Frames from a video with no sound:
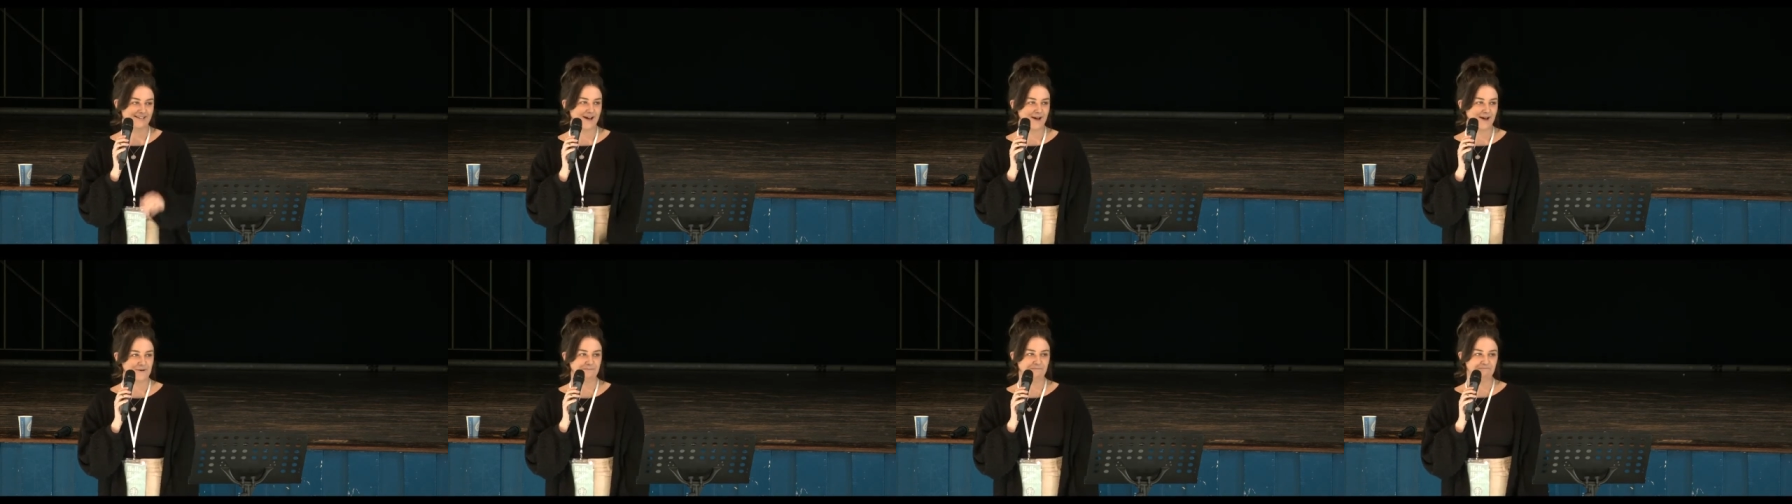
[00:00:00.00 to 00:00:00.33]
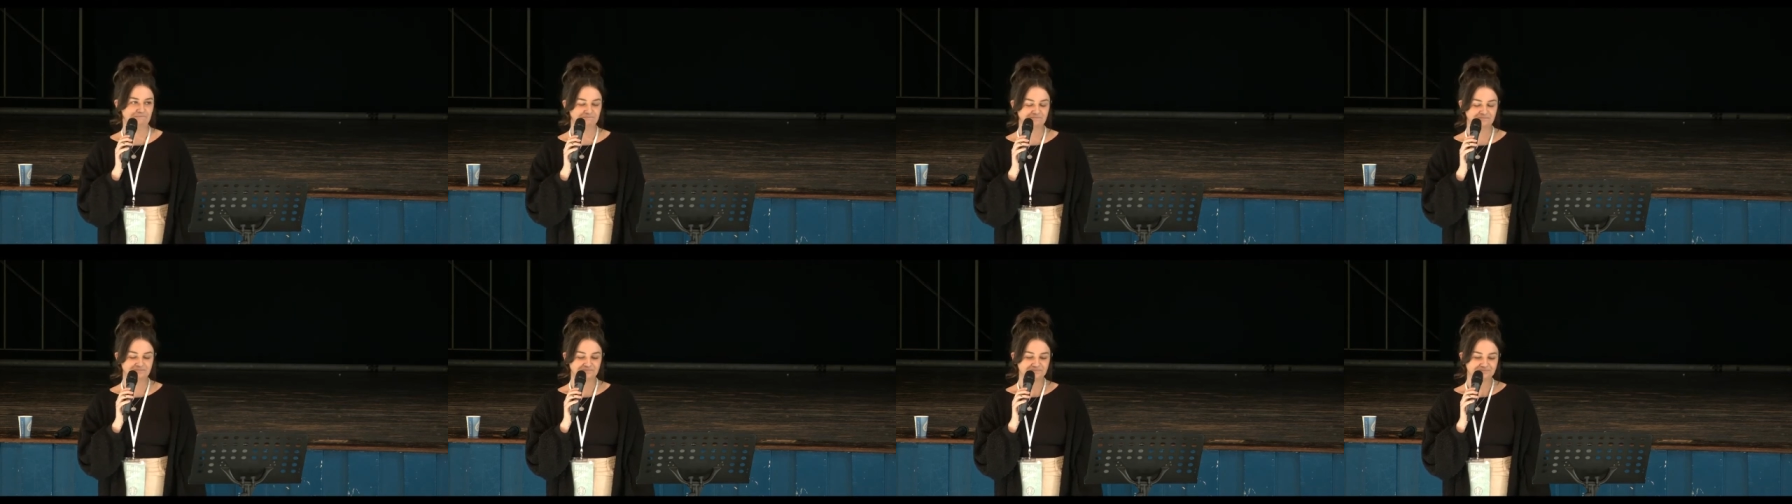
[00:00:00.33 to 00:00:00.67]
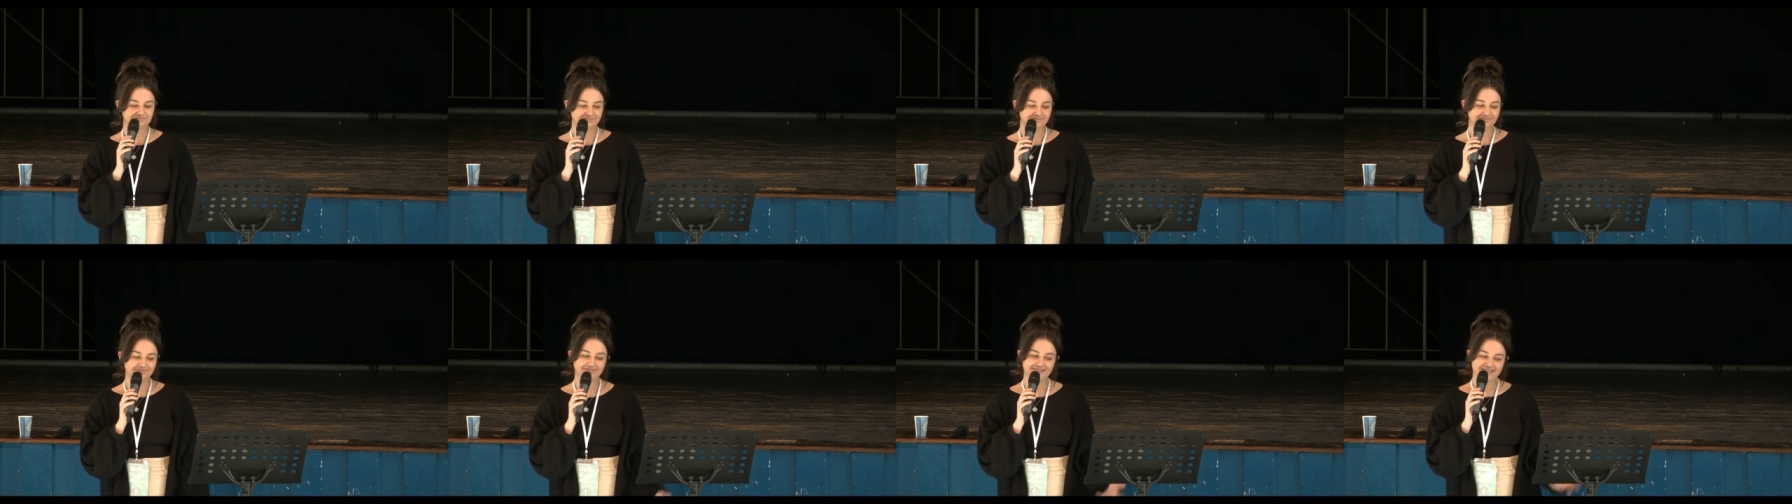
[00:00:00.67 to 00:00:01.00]
Um,
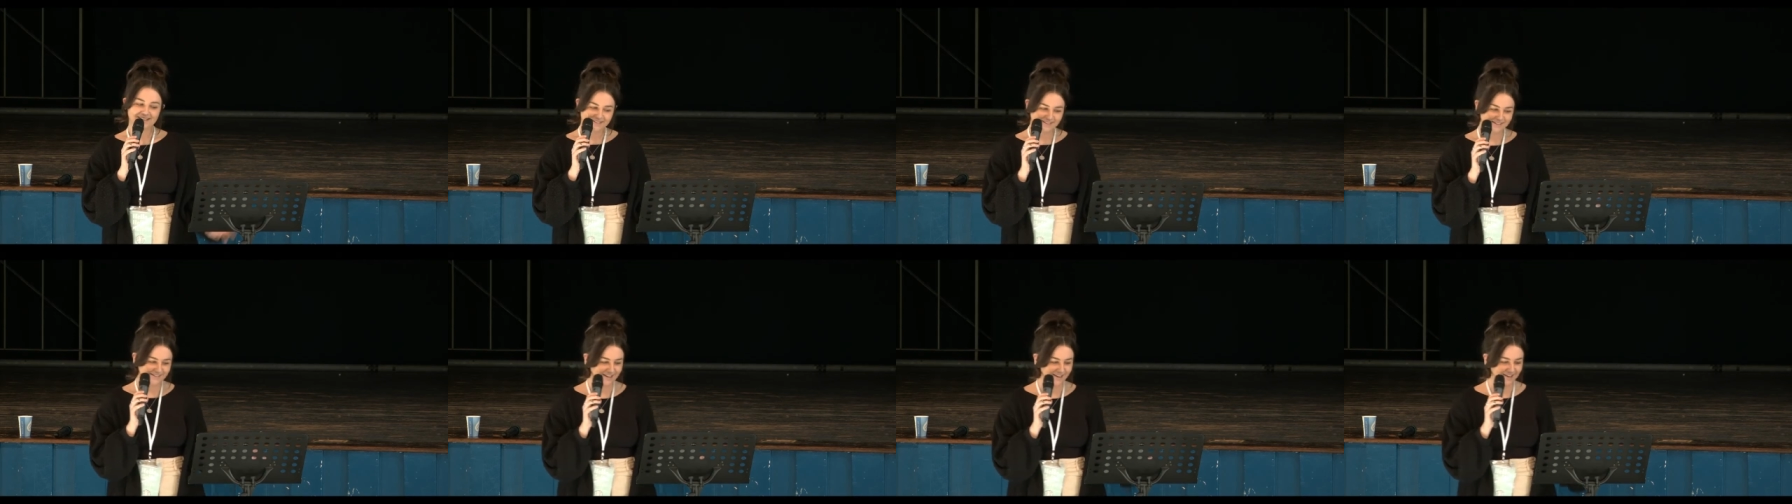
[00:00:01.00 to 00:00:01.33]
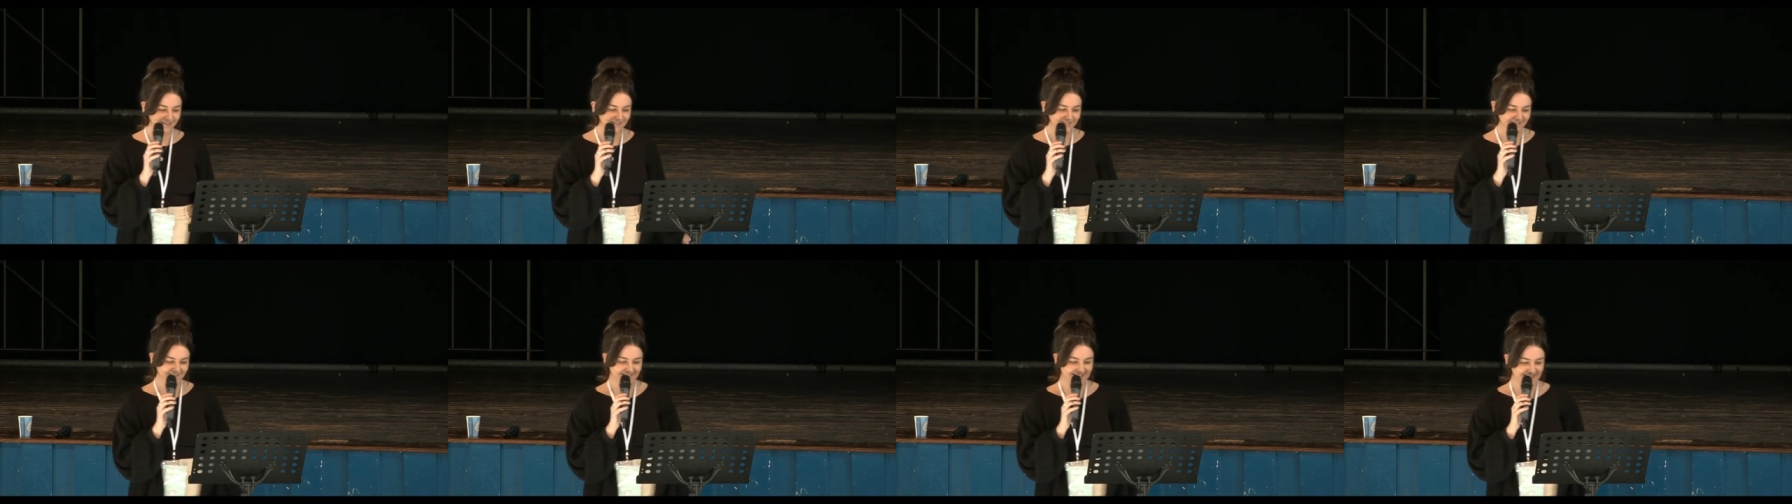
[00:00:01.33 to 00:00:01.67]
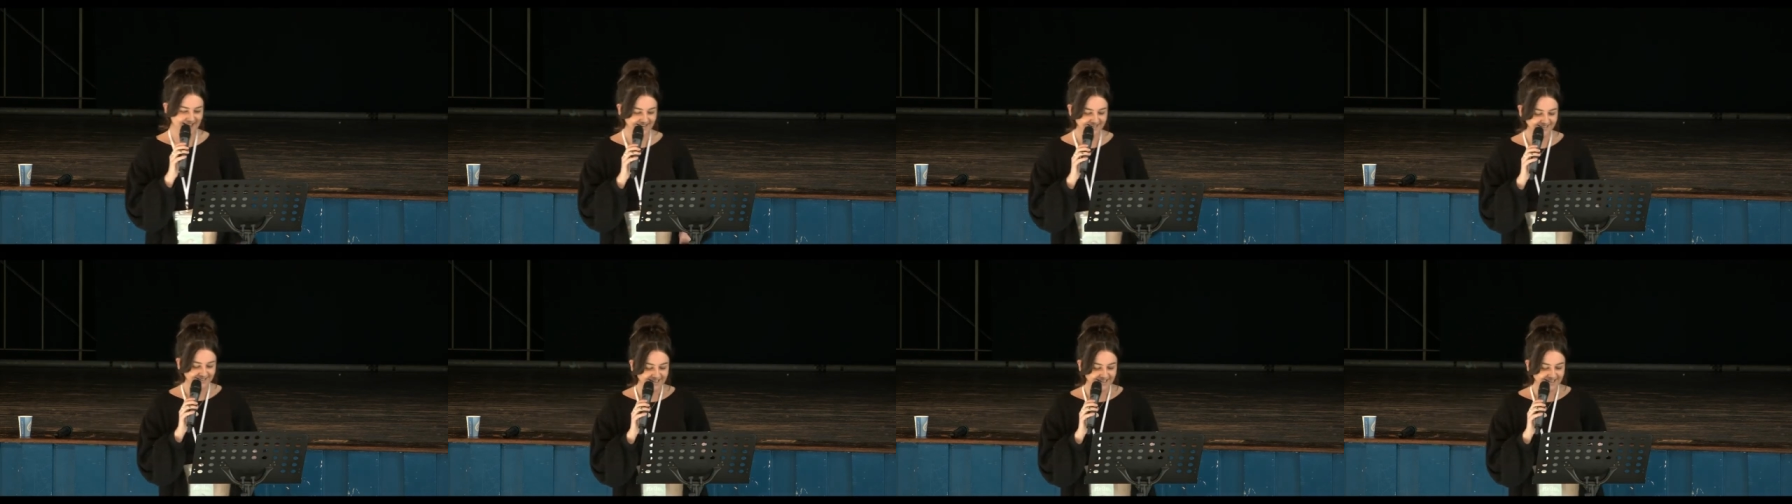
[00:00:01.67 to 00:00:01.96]
so yeah.